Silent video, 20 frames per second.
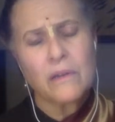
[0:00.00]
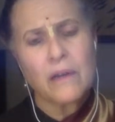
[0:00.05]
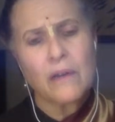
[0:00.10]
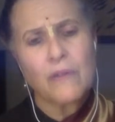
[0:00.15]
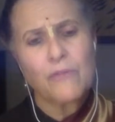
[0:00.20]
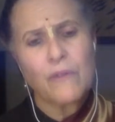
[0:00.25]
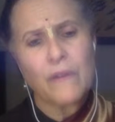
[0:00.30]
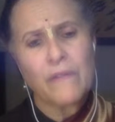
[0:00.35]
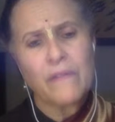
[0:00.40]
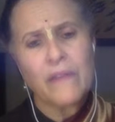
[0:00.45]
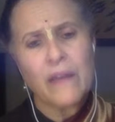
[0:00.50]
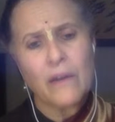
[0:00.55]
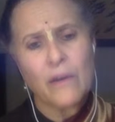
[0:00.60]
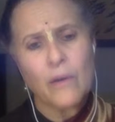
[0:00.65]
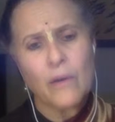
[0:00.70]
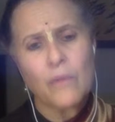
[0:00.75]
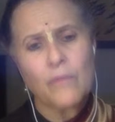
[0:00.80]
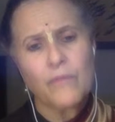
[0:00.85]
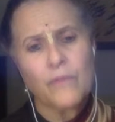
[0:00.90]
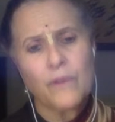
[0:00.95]
I find that
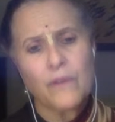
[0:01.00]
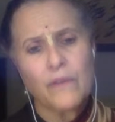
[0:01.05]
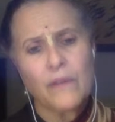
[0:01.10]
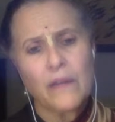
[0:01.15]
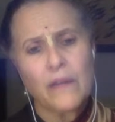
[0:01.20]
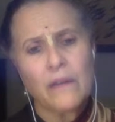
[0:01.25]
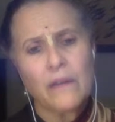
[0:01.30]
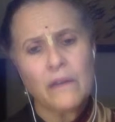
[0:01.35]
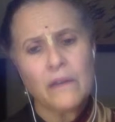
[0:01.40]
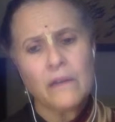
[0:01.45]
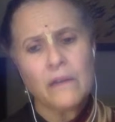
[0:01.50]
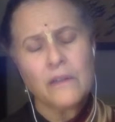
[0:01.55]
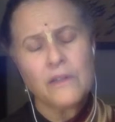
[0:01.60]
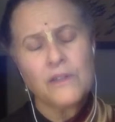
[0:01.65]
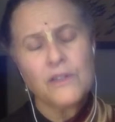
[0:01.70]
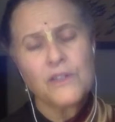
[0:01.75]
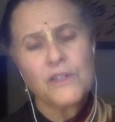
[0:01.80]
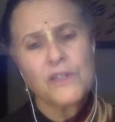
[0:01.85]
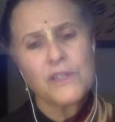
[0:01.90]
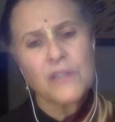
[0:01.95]
hopeful that
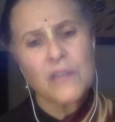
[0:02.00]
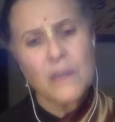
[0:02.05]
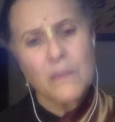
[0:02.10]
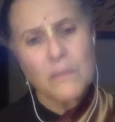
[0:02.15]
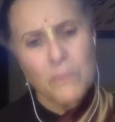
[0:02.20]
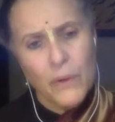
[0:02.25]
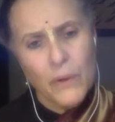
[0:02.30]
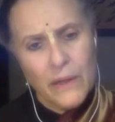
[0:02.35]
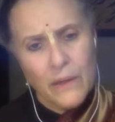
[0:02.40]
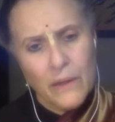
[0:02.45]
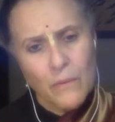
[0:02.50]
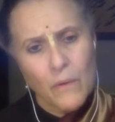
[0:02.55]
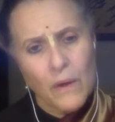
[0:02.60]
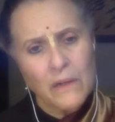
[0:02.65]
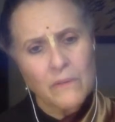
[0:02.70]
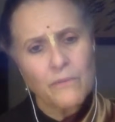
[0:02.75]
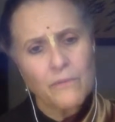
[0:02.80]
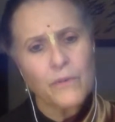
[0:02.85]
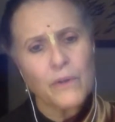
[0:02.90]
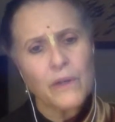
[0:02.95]
to just keep putting
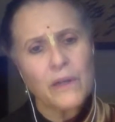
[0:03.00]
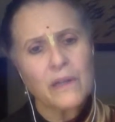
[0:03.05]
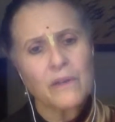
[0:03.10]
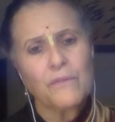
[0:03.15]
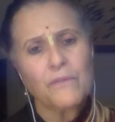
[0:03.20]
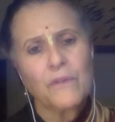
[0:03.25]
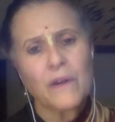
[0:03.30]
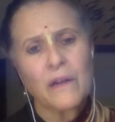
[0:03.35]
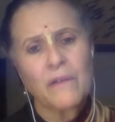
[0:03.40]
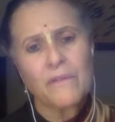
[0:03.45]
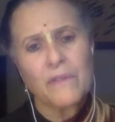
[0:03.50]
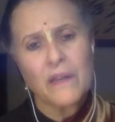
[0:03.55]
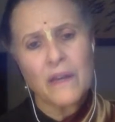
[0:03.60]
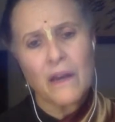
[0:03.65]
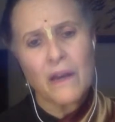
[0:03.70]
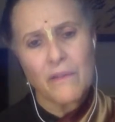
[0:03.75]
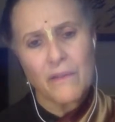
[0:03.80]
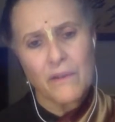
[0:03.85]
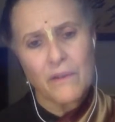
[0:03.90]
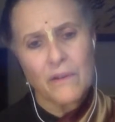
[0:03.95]
one foot in front of the
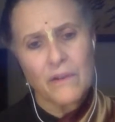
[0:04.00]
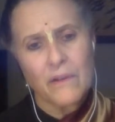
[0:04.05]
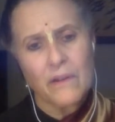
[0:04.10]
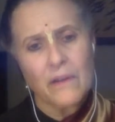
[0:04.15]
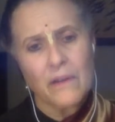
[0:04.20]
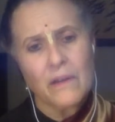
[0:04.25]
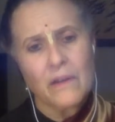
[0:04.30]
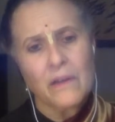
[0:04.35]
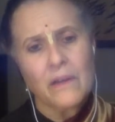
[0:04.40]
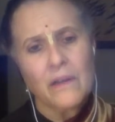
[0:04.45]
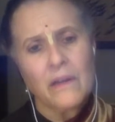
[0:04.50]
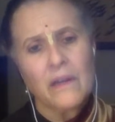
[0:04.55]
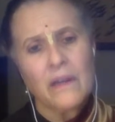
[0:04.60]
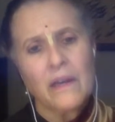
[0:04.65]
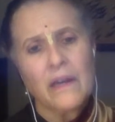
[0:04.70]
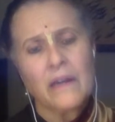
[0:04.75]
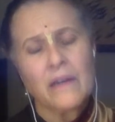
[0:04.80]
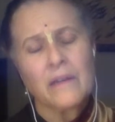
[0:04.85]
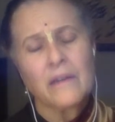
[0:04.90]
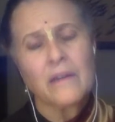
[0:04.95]
other
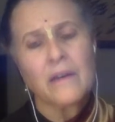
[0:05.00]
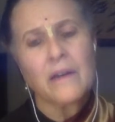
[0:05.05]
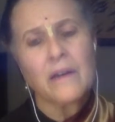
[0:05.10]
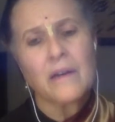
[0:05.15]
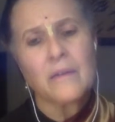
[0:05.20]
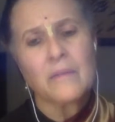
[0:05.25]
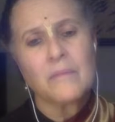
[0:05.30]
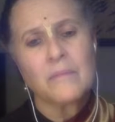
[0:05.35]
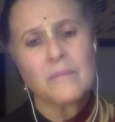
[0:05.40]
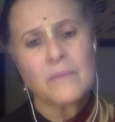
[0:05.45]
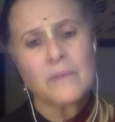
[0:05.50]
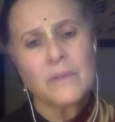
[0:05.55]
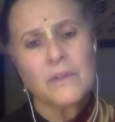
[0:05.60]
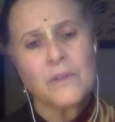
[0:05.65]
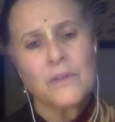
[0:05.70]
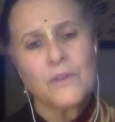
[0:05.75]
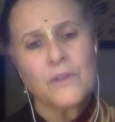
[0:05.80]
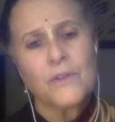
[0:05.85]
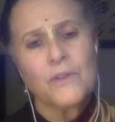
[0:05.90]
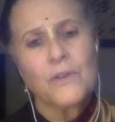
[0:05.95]
and,
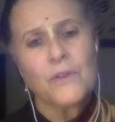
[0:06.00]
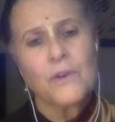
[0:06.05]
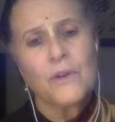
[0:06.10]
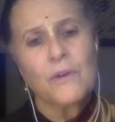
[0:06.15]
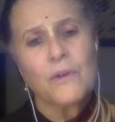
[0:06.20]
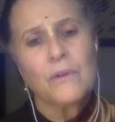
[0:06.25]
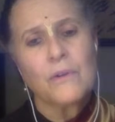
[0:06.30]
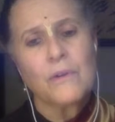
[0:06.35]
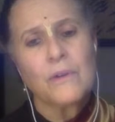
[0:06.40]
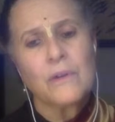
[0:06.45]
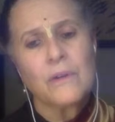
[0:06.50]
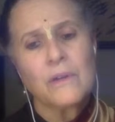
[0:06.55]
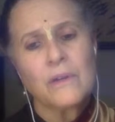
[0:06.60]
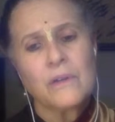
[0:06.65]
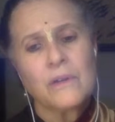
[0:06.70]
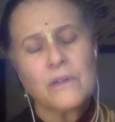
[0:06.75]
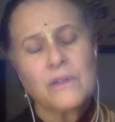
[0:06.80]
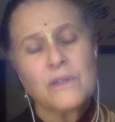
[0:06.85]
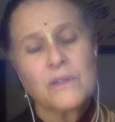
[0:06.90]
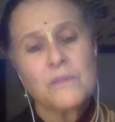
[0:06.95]
you know,
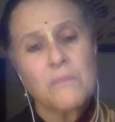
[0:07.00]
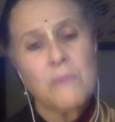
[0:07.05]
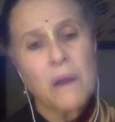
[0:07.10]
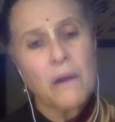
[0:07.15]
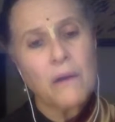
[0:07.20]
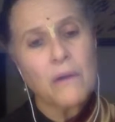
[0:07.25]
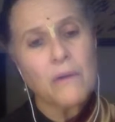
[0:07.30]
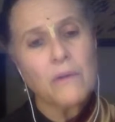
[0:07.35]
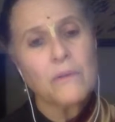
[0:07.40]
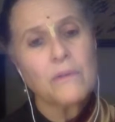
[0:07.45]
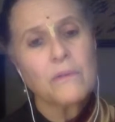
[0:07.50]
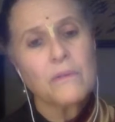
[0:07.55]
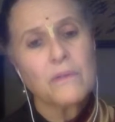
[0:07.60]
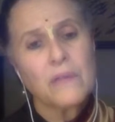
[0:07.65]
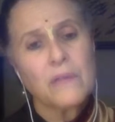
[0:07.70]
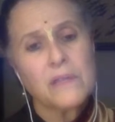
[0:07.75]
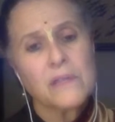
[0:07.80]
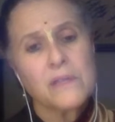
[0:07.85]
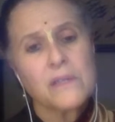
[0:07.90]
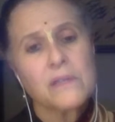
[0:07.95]
tomorrow
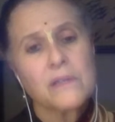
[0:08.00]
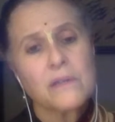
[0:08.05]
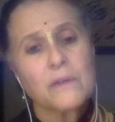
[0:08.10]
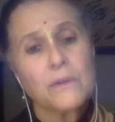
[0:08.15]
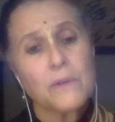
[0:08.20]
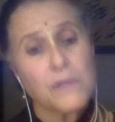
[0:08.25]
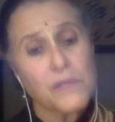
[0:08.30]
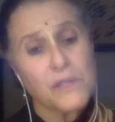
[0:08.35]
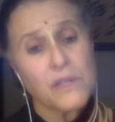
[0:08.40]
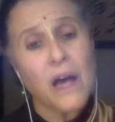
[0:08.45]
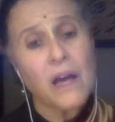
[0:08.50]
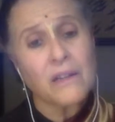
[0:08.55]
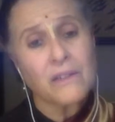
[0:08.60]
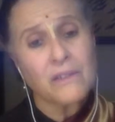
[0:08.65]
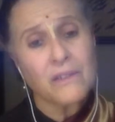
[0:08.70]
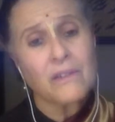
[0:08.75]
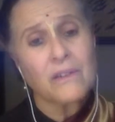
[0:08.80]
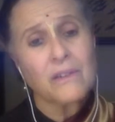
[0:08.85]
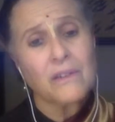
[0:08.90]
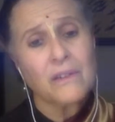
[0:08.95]
this croissant,
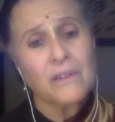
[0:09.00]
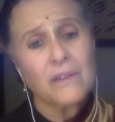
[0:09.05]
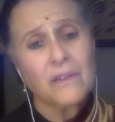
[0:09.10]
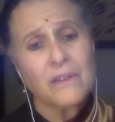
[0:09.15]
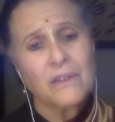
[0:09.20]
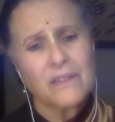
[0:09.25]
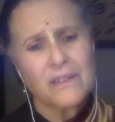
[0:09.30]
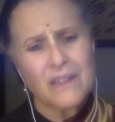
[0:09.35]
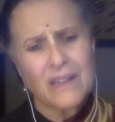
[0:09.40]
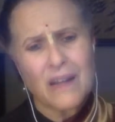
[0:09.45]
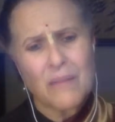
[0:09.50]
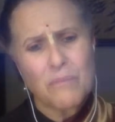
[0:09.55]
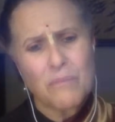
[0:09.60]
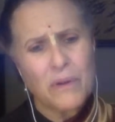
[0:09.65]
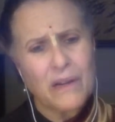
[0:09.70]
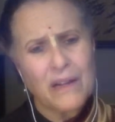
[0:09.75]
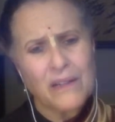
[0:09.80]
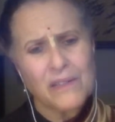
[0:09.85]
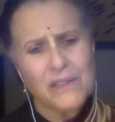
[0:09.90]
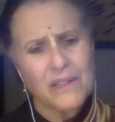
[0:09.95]
did I
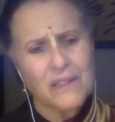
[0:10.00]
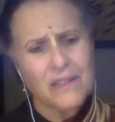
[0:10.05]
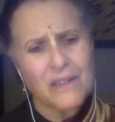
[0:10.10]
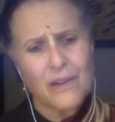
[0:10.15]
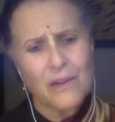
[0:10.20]
pronounce it